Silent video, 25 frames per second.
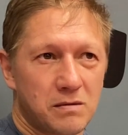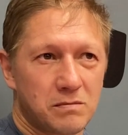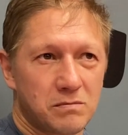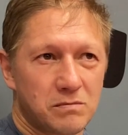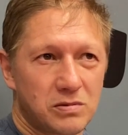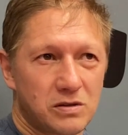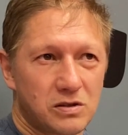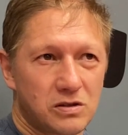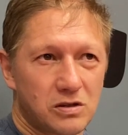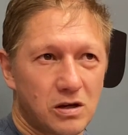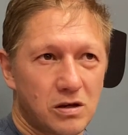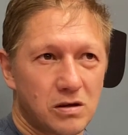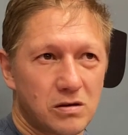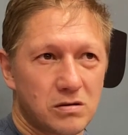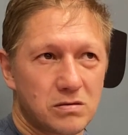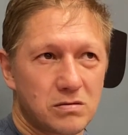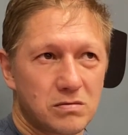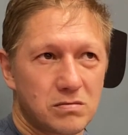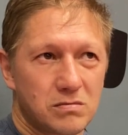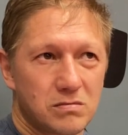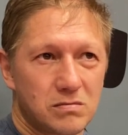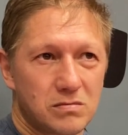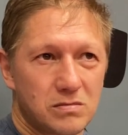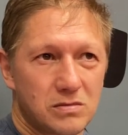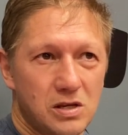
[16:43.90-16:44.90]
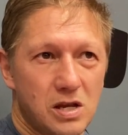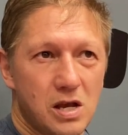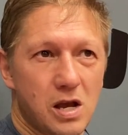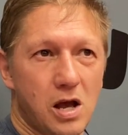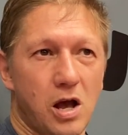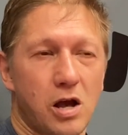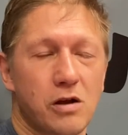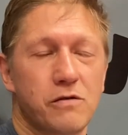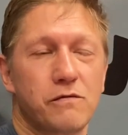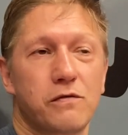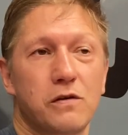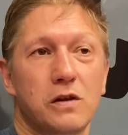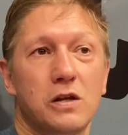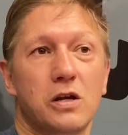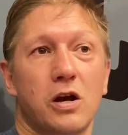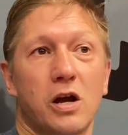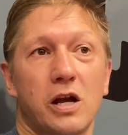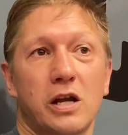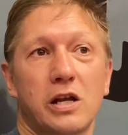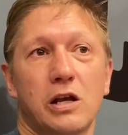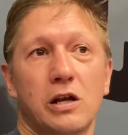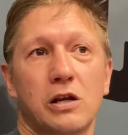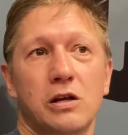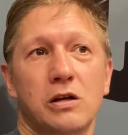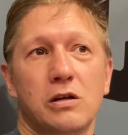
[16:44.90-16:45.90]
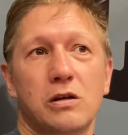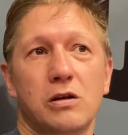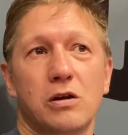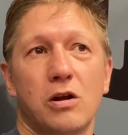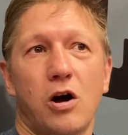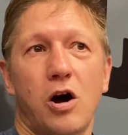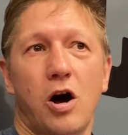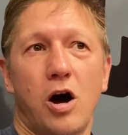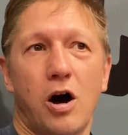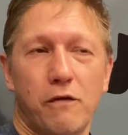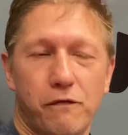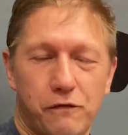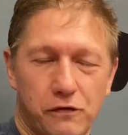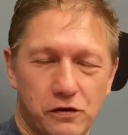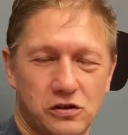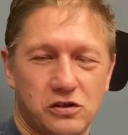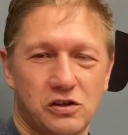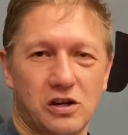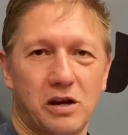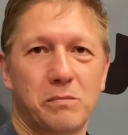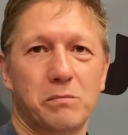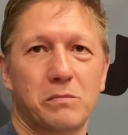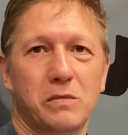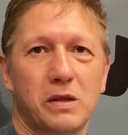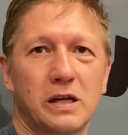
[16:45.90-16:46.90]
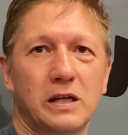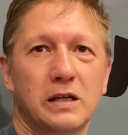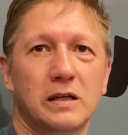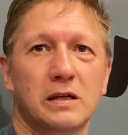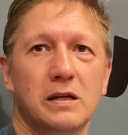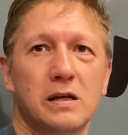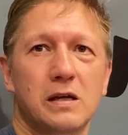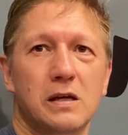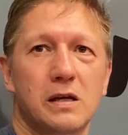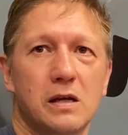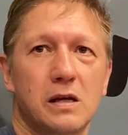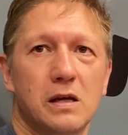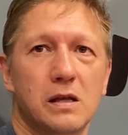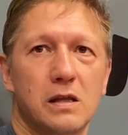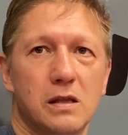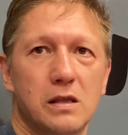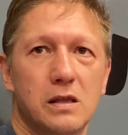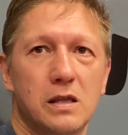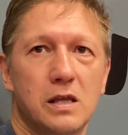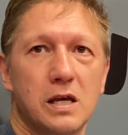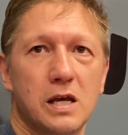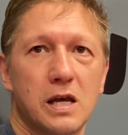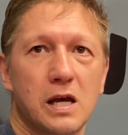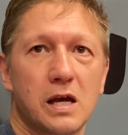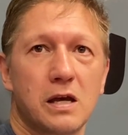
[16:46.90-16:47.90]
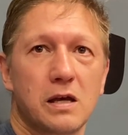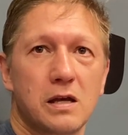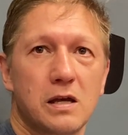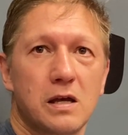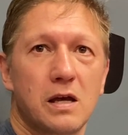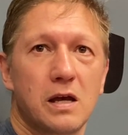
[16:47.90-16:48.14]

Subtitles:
So, yeah, hopefully I can offer something there,